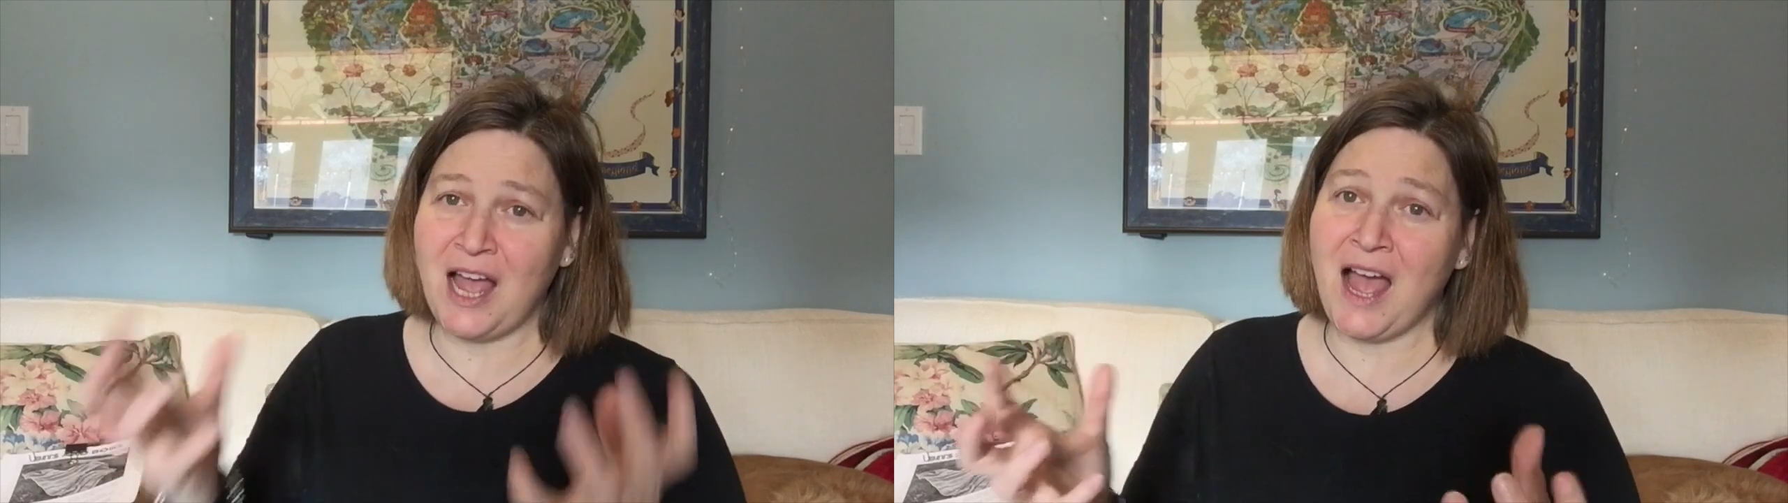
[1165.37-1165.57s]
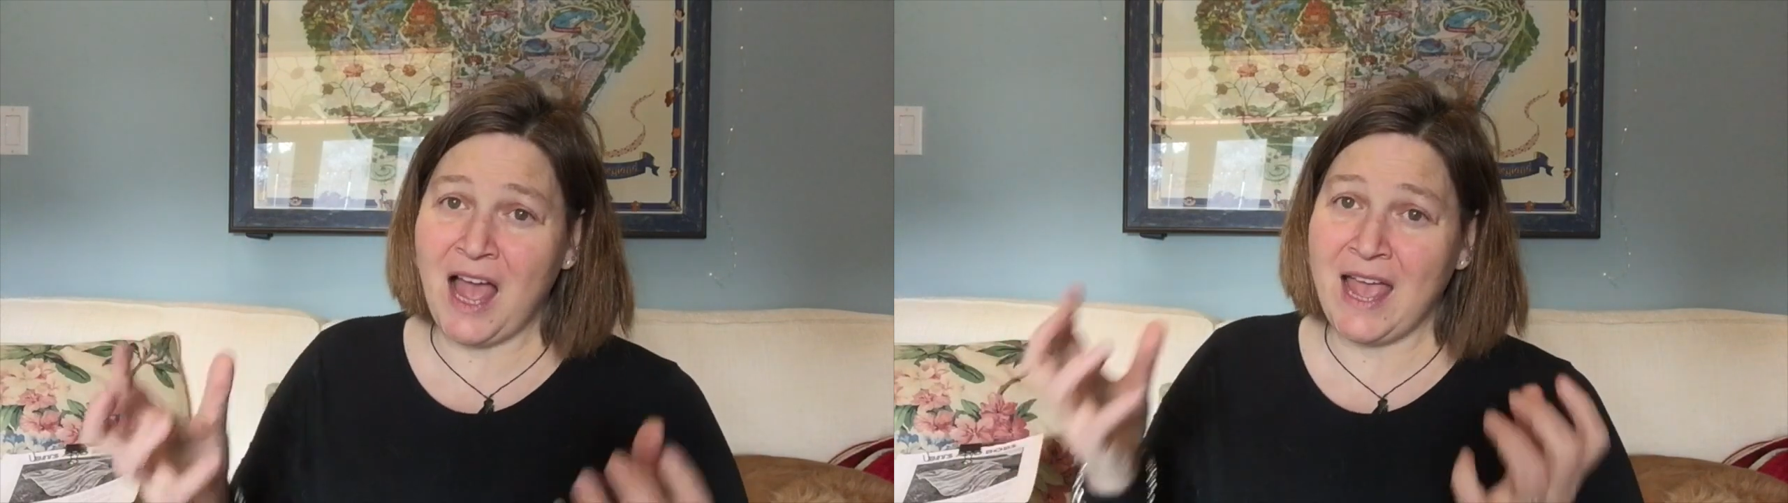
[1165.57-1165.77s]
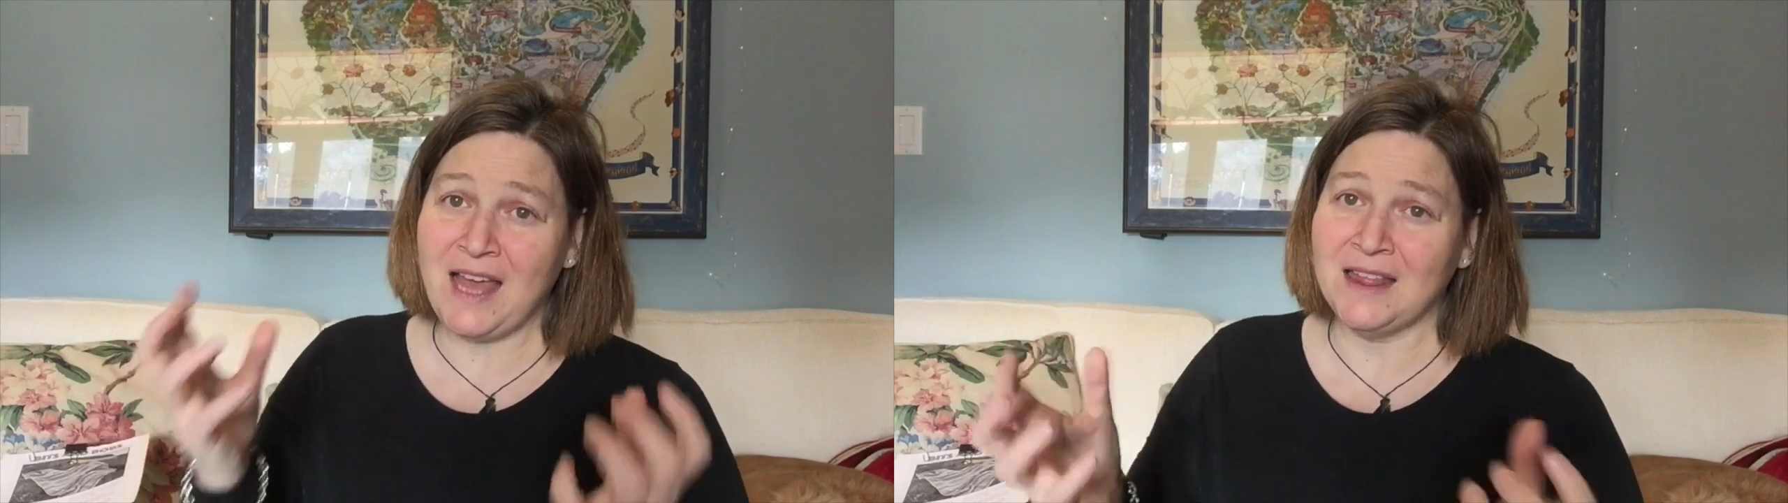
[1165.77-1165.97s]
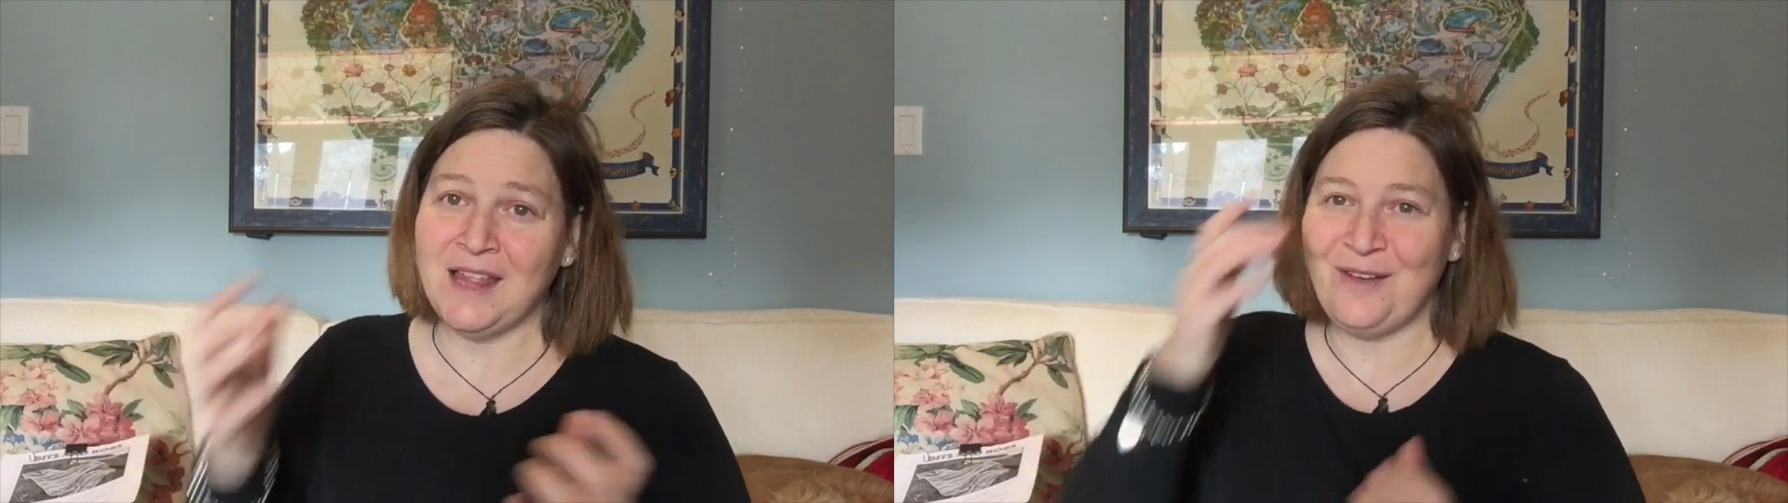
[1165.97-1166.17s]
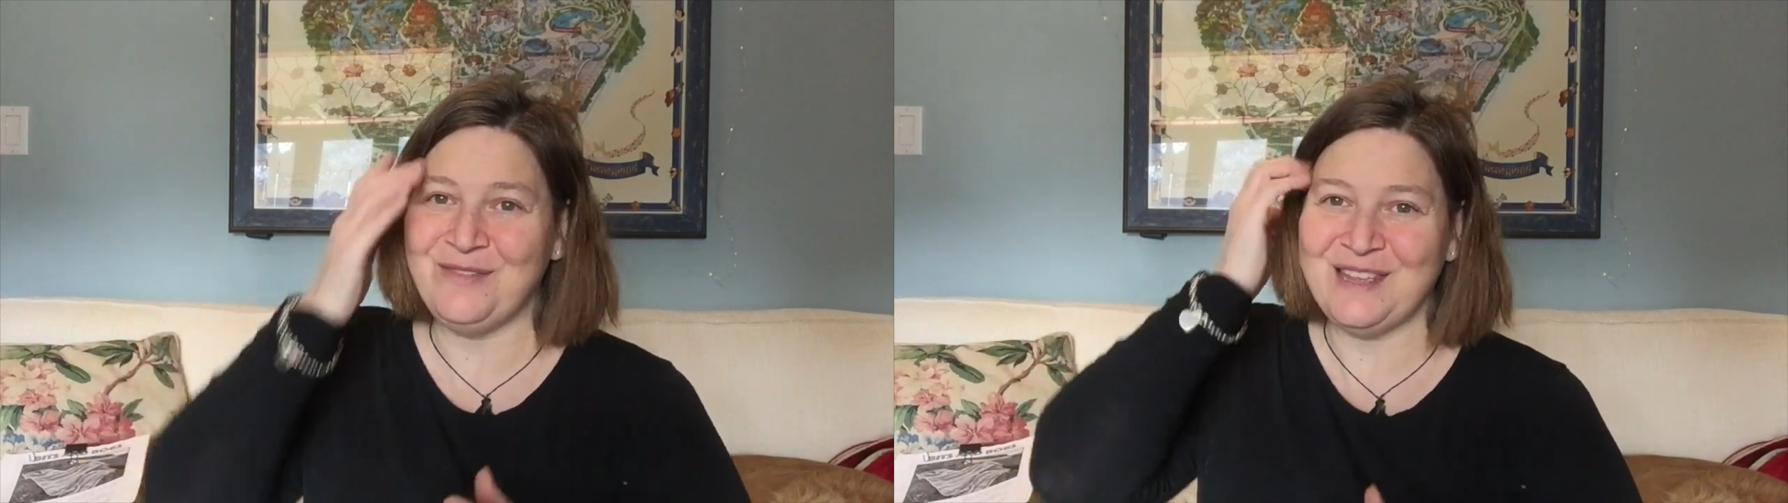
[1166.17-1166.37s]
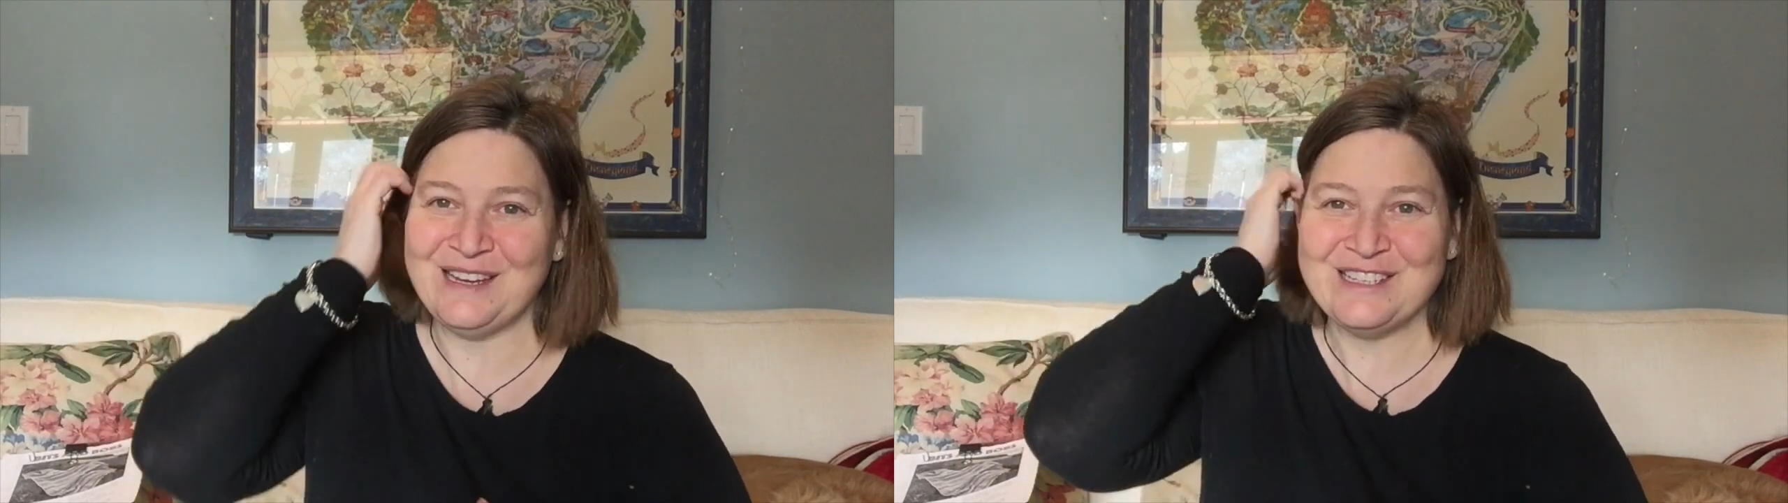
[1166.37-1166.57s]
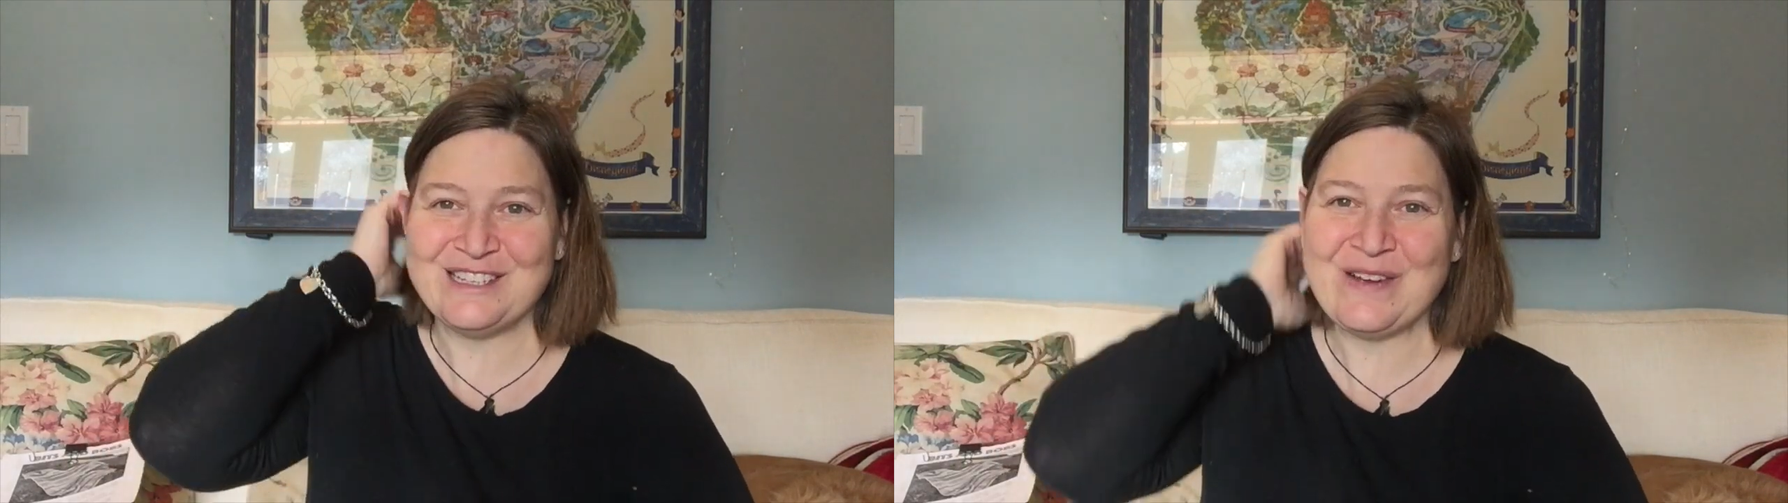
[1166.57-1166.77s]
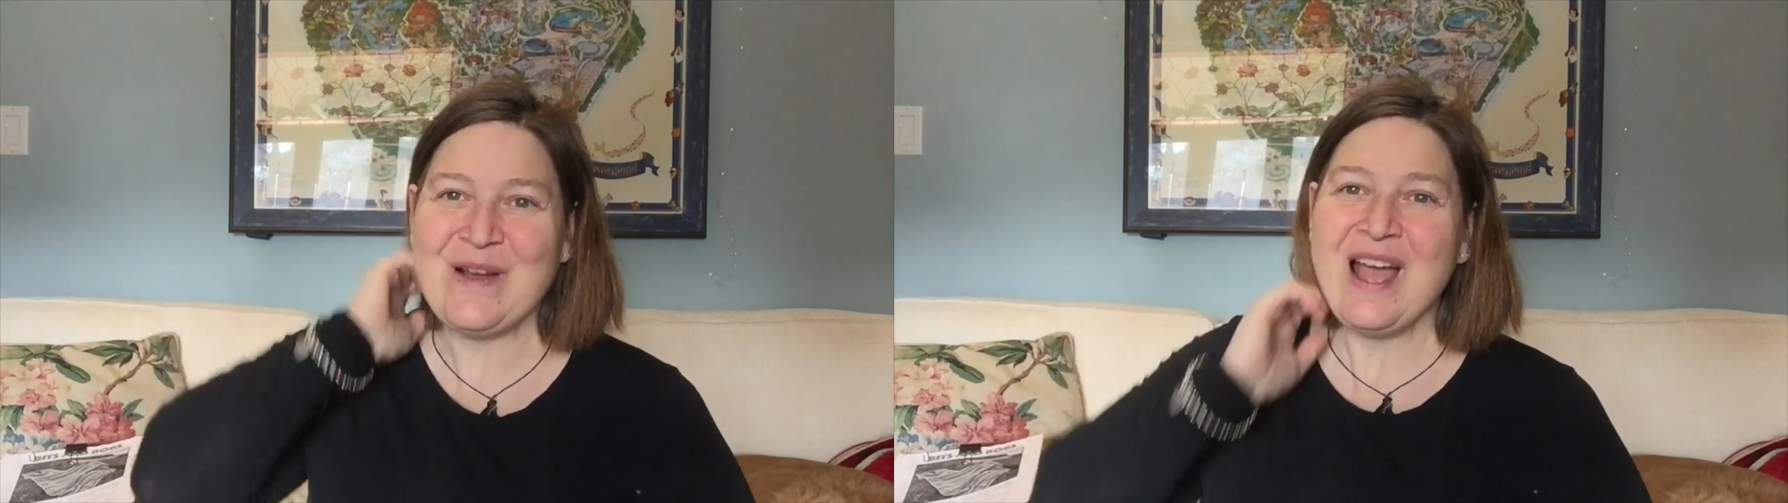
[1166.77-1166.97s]
i love these
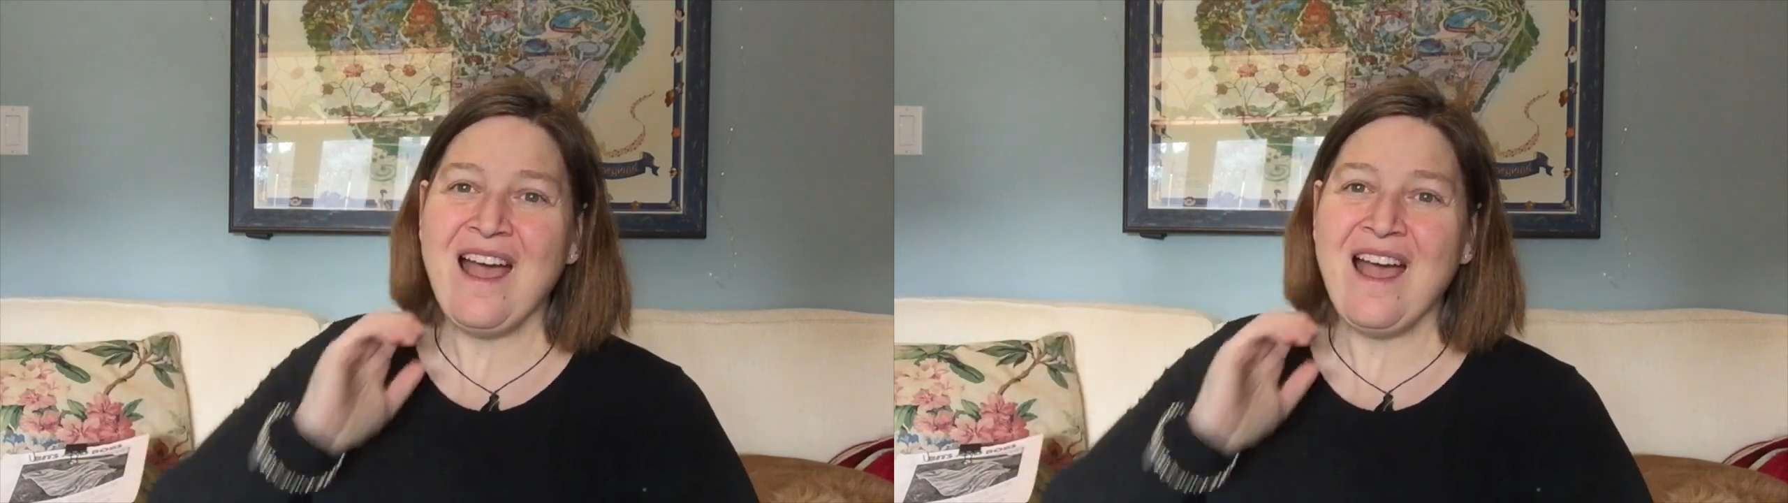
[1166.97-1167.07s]
so